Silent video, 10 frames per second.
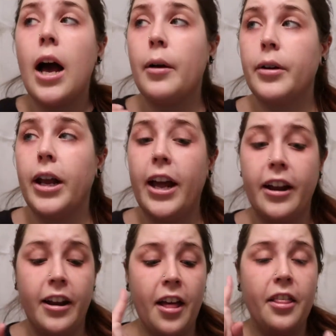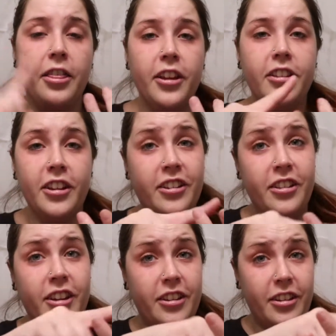I'm gonna add this, this,
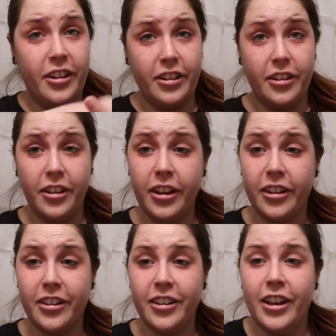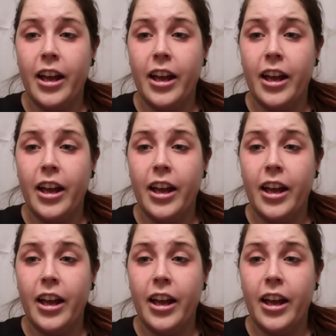and this, and this, and this,